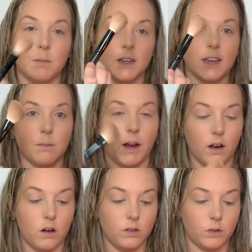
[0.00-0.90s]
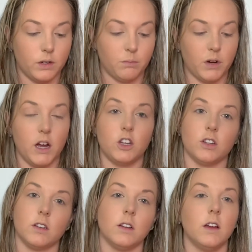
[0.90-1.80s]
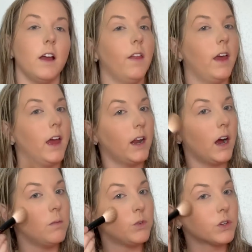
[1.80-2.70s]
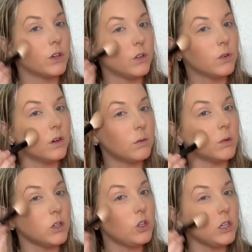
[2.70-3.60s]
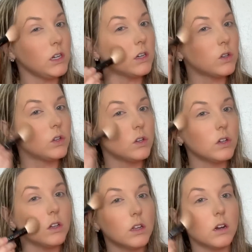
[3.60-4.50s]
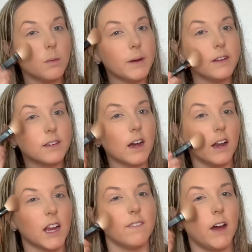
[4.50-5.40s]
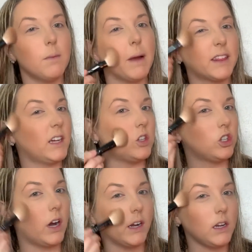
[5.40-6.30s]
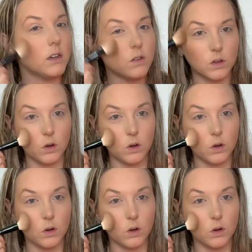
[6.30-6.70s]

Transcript: going to take my contouring brush and then I'm just going to do it on my cheeks just a little bit to kind of make that shininess go